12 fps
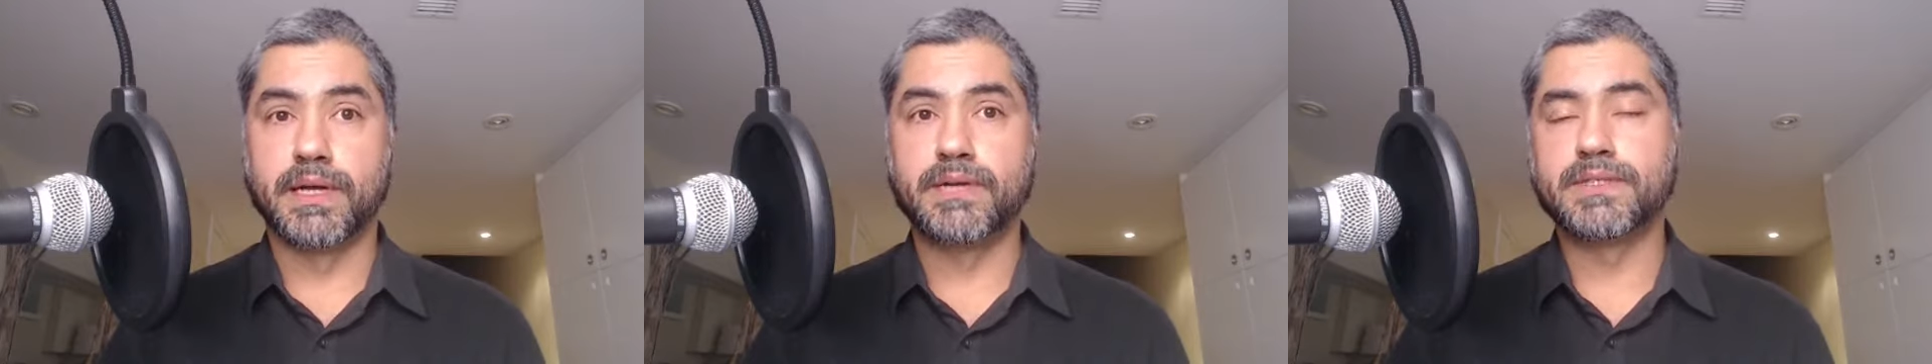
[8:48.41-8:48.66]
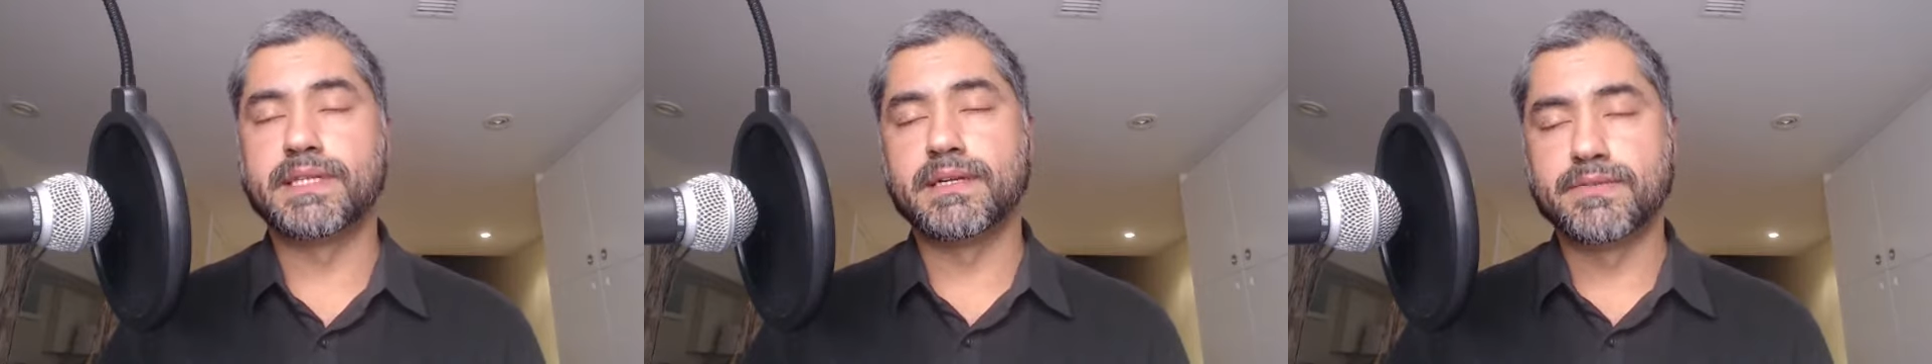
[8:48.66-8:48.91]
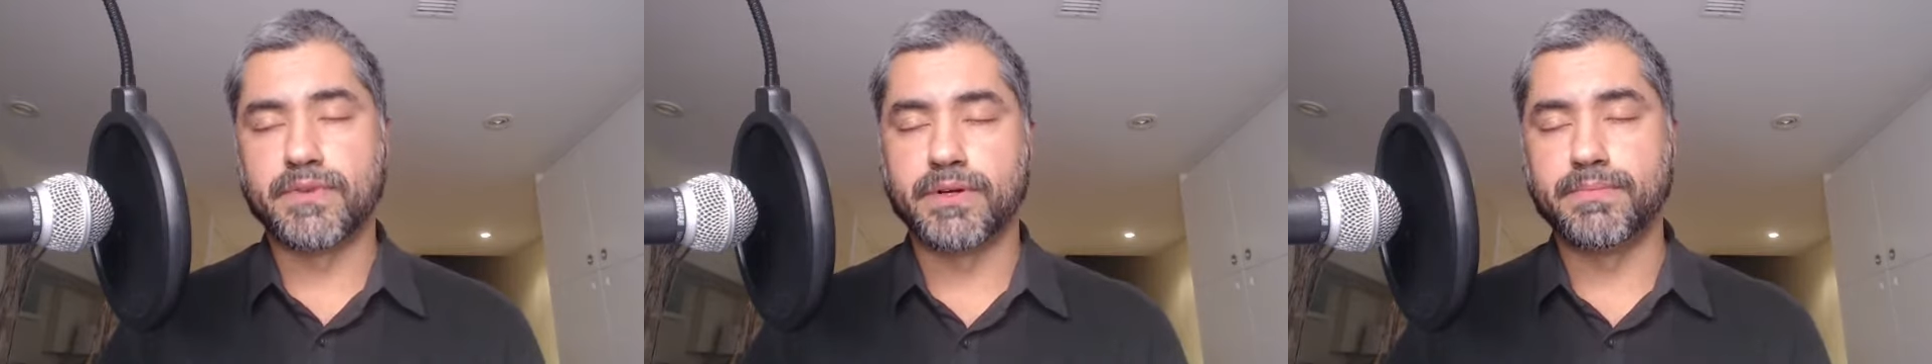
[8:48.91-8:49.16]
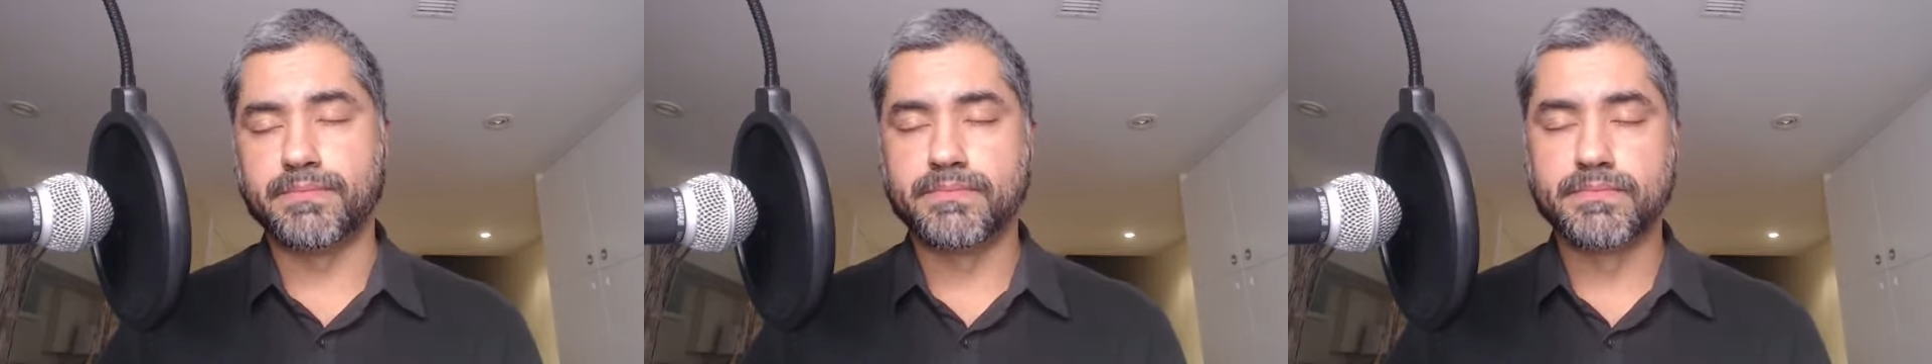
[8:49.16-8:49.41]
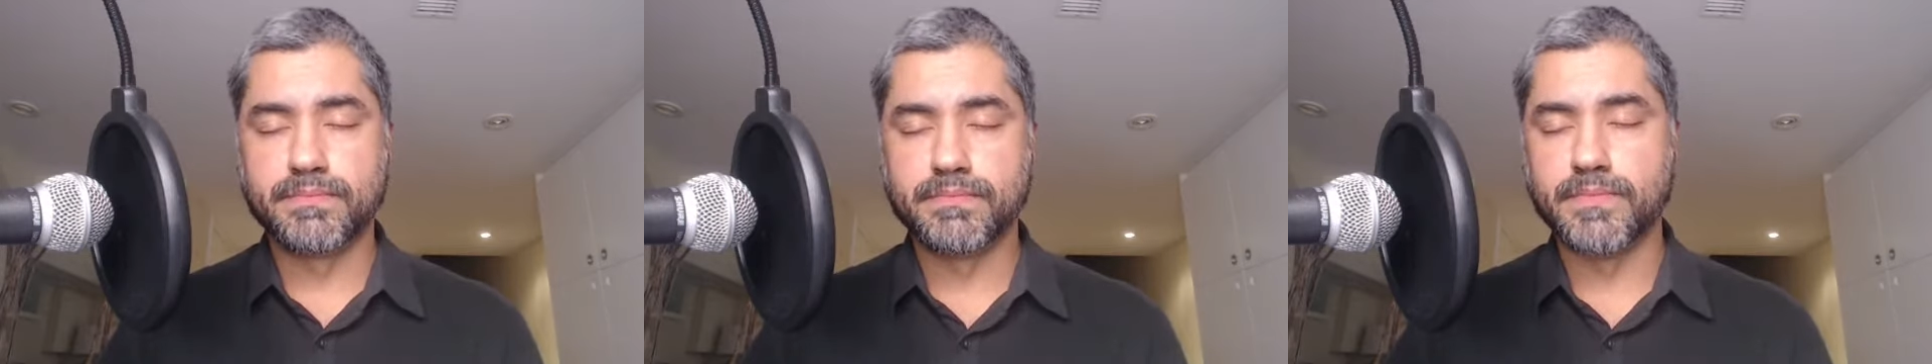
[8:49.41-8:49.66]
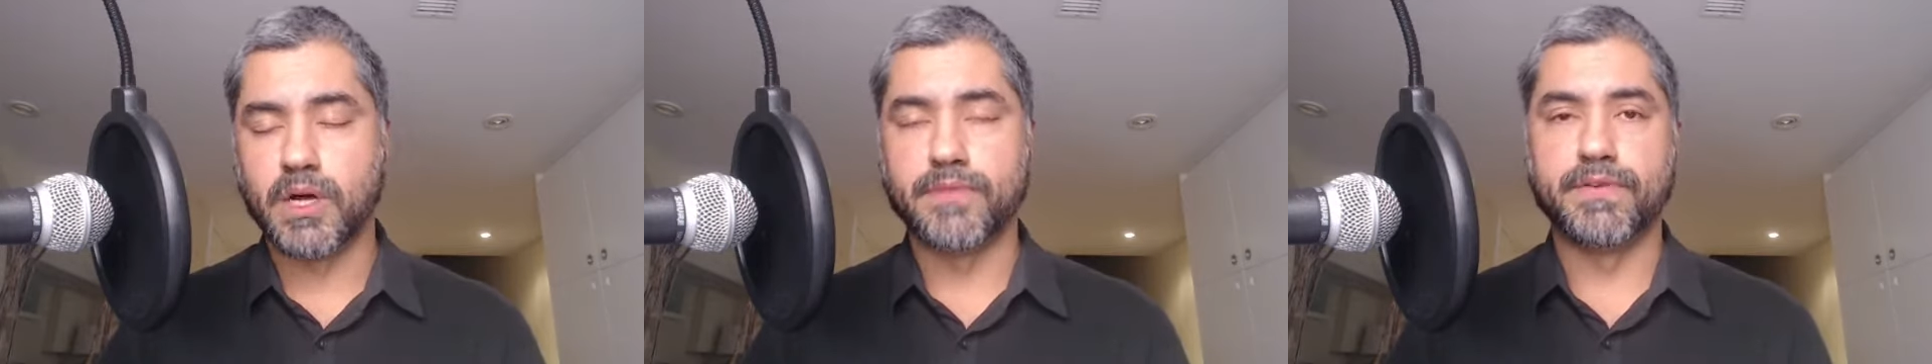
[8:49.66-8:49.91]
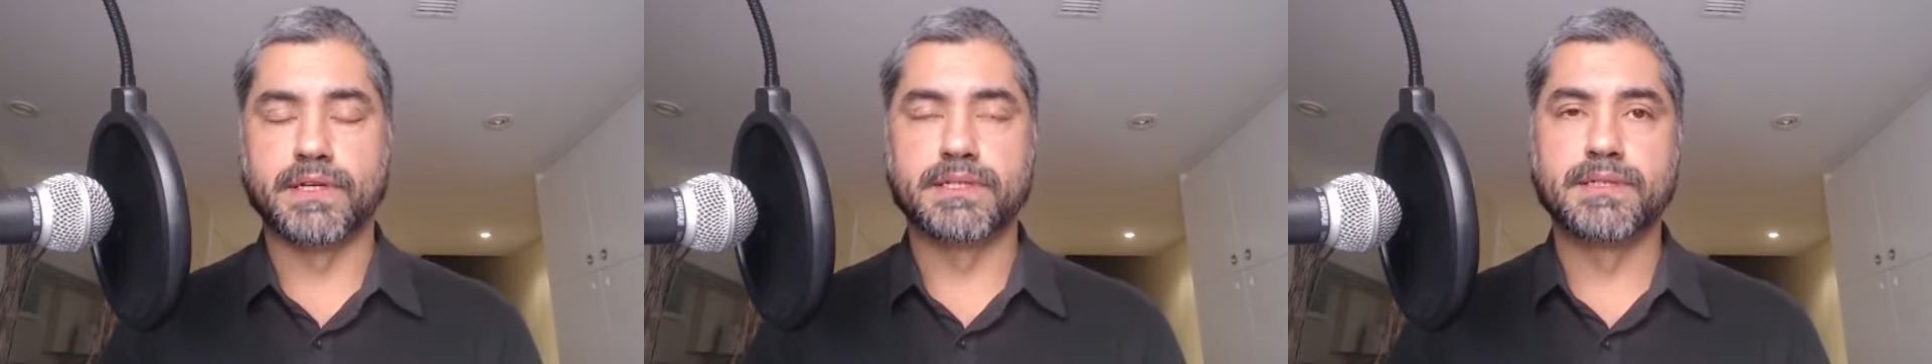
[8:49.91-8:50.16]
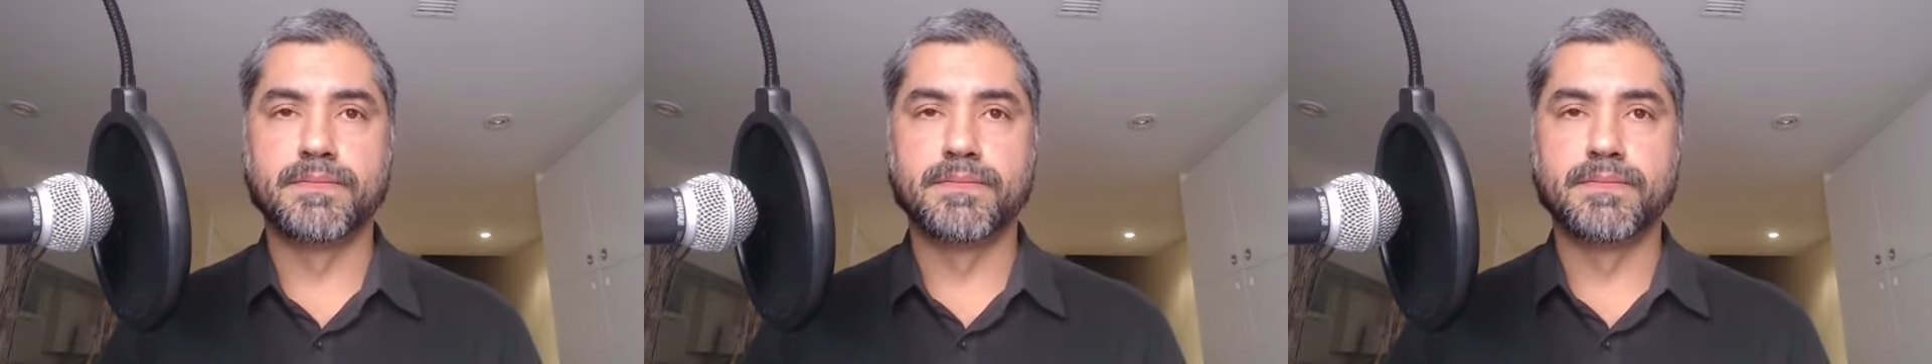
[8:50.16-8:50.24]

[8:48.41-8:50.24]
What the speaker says: I know it sounds very obvious.